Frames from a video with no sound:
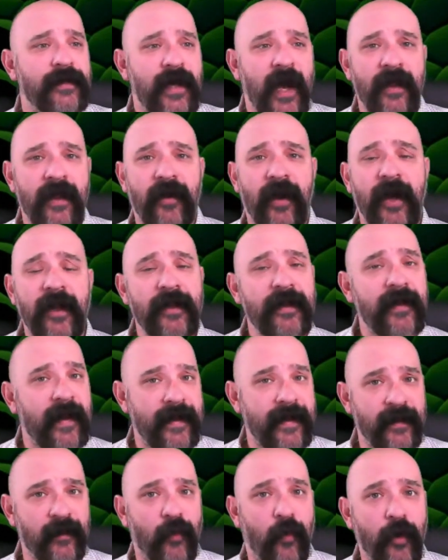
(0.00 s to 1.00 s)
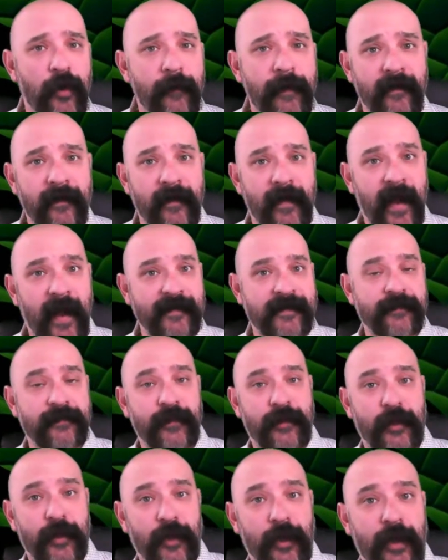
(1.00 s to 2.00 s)
Tyler Huntley that need a quarterback that has
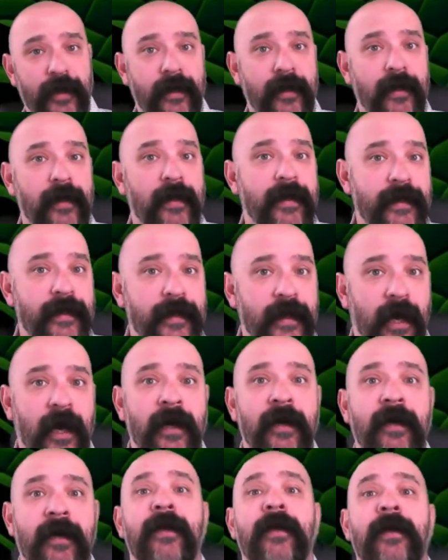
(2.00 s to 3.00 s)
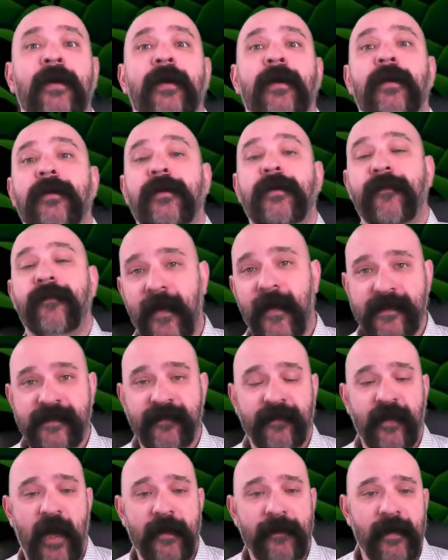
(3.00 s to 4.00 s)
some good, young,
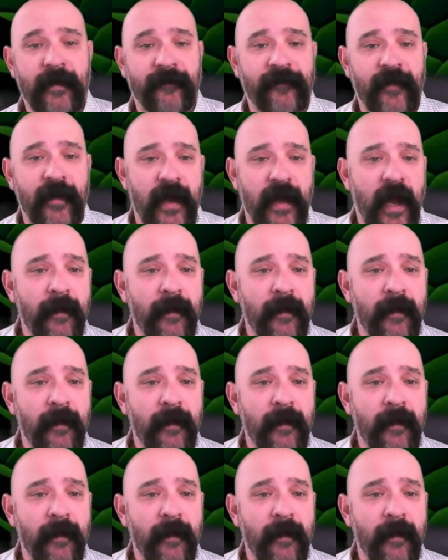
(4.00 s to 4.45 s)
defensive lineman up front.